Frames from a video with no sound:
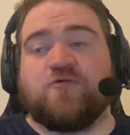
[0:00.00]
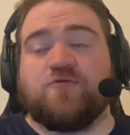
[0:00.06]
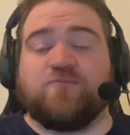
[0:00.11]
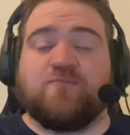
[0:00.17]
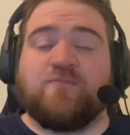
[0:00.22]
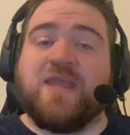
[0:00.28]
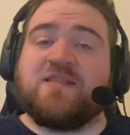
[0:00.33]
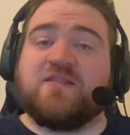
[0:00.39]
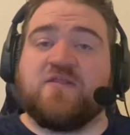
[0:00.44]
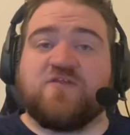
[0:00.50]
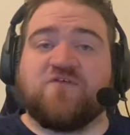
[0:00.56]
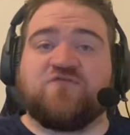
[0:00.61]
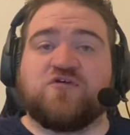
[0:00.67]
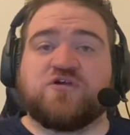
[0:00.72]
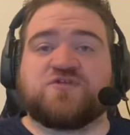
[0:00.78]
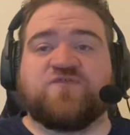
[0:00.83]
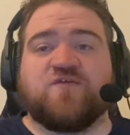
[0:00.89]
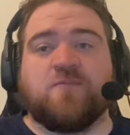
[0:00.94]
mainly the
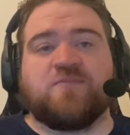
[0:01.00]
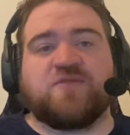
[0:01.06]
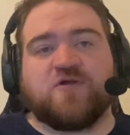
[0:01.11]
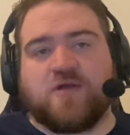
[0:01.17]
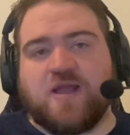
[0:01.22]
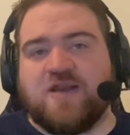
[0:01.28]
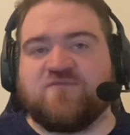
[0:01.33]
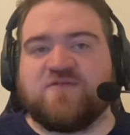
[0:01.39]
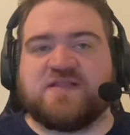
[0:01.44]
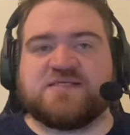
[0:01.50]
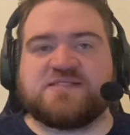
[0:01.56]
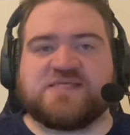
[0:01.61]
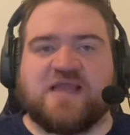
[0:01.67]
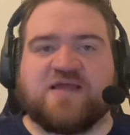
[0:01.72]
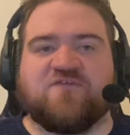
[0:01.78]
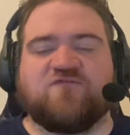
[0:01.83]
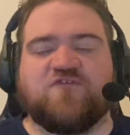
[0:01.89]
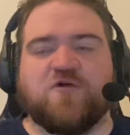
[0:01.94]
first film, but they're kind of in the
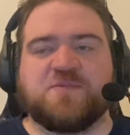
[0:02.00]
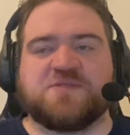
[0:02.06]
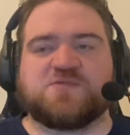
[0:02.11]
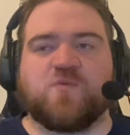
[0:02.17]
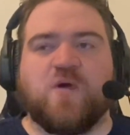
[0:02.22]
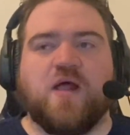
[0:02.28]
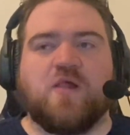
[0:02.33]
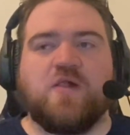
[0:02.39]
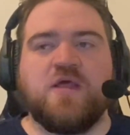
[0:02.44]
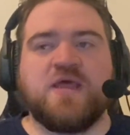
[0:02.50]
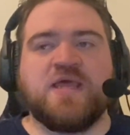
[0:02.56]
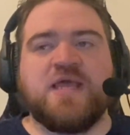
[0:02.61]
second film as well,